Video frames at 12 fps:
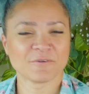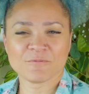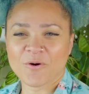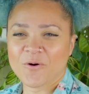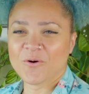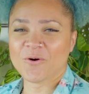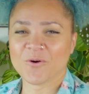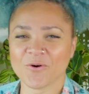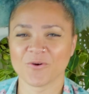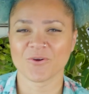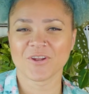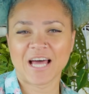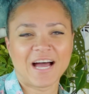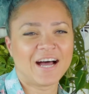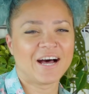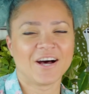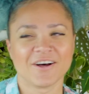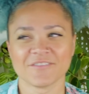Roll
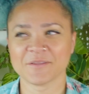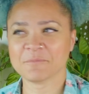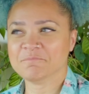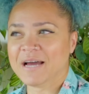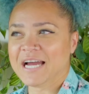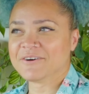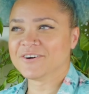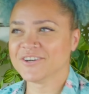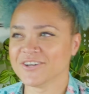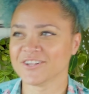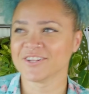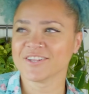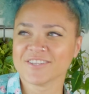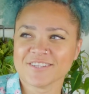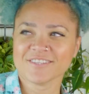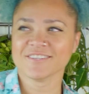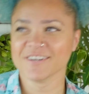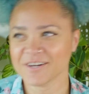out the
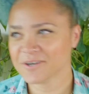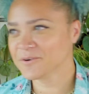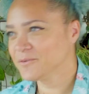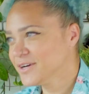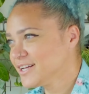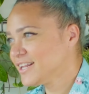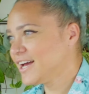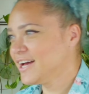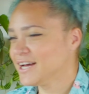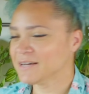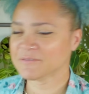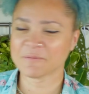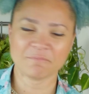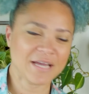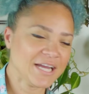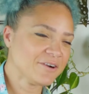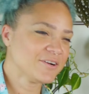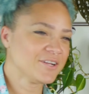barrel, we'll have a
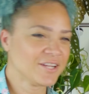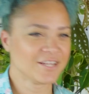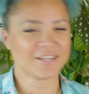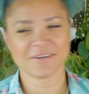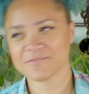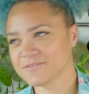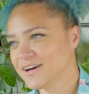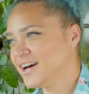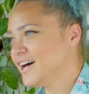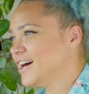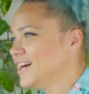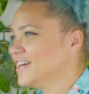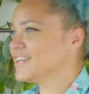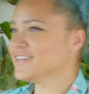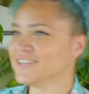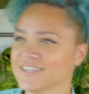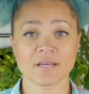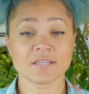barrel of fun.